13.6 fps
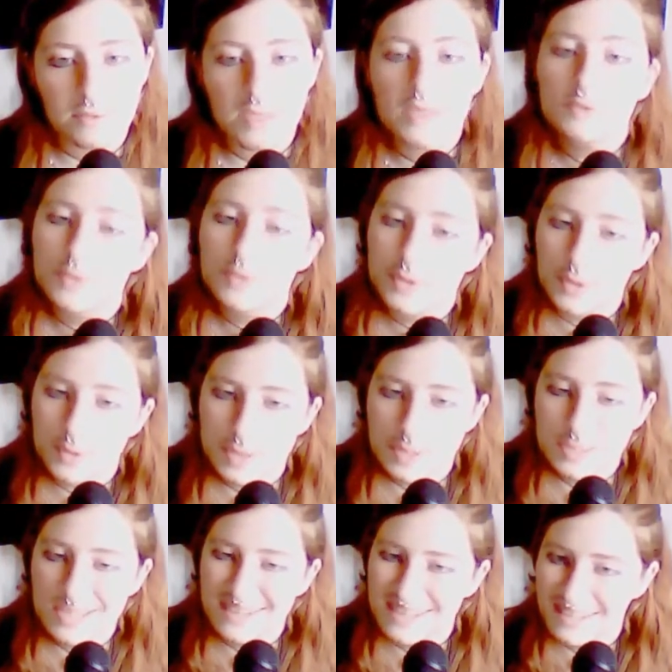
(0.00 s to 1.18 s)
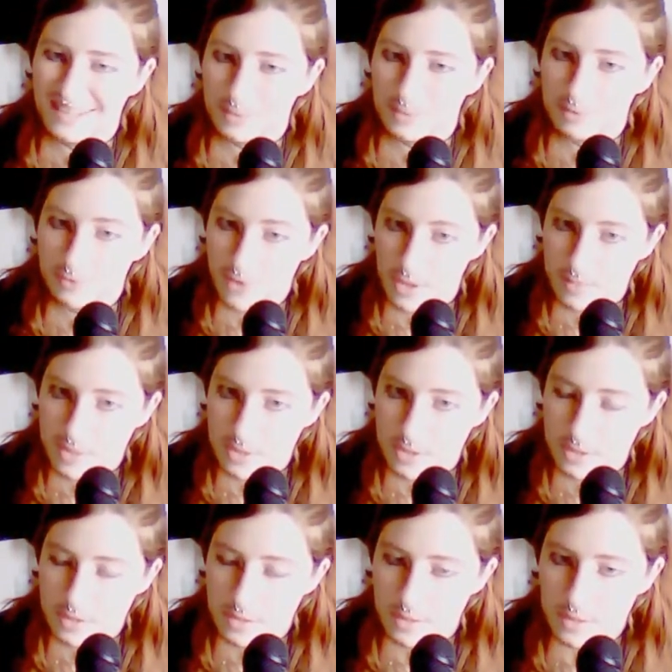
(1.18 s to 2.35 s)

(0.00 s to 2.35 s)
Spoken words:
even though it is technically refurbished.